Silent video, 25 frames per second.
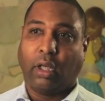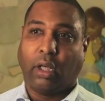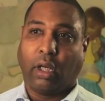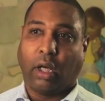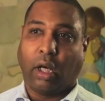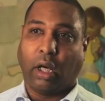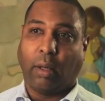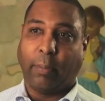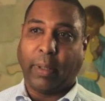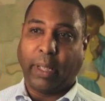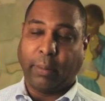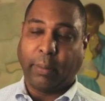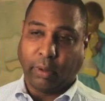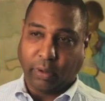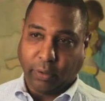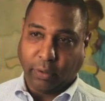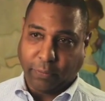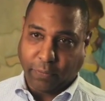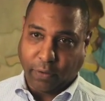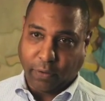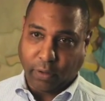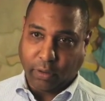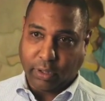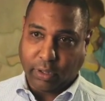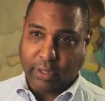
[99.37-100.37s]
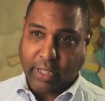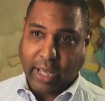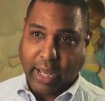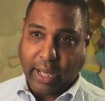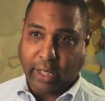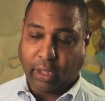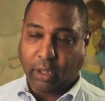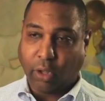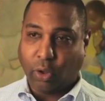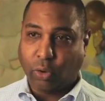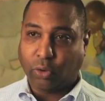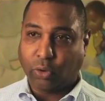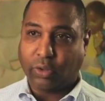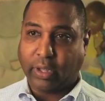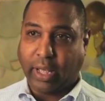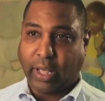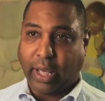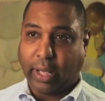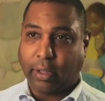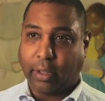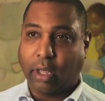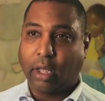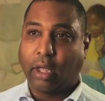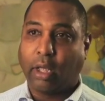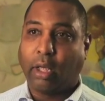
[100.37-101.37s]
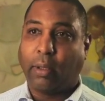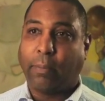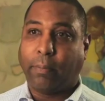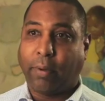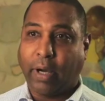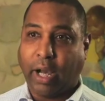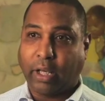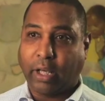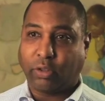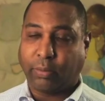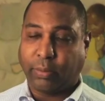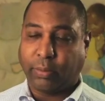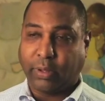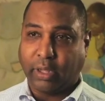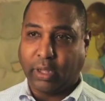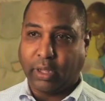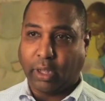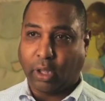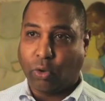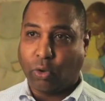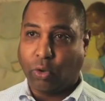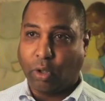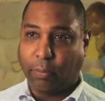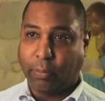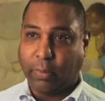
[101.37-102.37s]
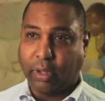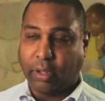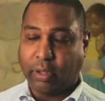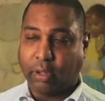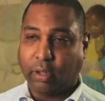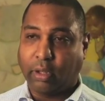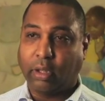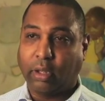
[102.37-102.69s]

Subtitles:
I'm able to further diagnose that possibly the equipment